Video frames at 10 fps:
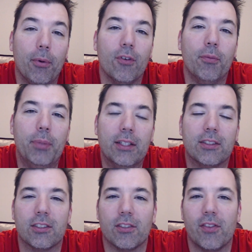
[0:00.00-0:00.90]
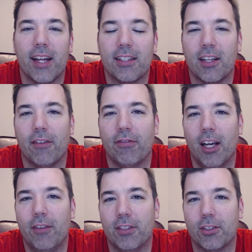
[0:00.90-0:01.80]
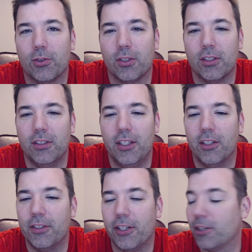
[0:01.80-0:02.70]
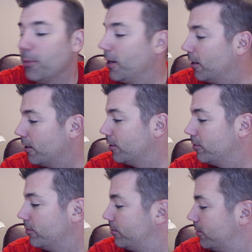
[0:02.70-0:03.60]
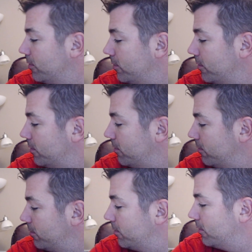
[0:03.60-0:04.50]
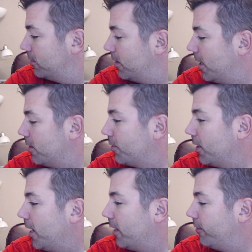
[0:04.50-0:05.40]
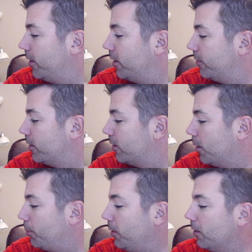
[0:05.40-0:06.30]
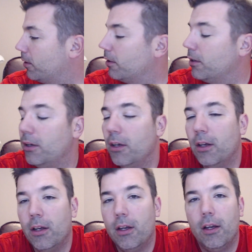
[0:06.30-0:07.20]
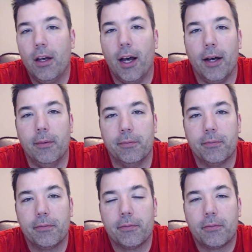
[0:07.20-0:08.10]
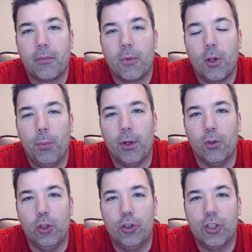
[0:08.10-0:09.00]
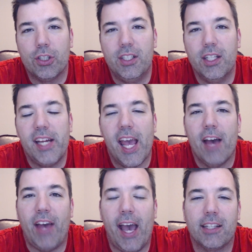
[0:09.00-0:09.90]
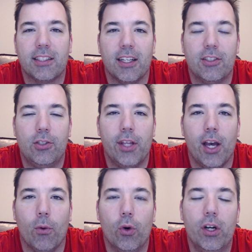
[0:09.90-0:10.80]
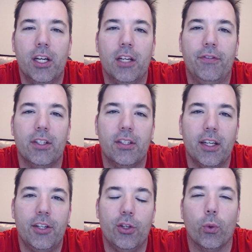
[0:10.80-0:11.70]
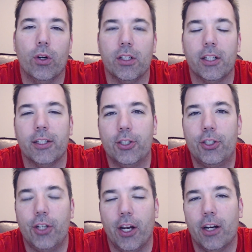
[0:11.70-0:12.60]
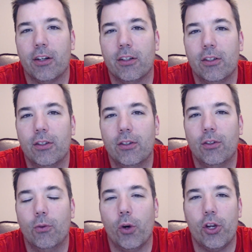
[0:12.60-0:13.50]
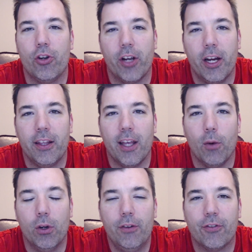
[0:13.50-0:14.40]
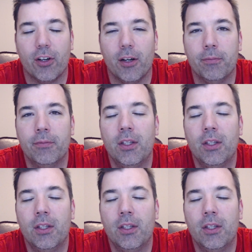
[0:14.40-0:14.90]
of pieces of that stuff left. It's sort of near and dear to my heart. I don't think I have any of it up here. But you just didn't have access to that wood. And if you did, you weren't going to share where you're getting that wood from.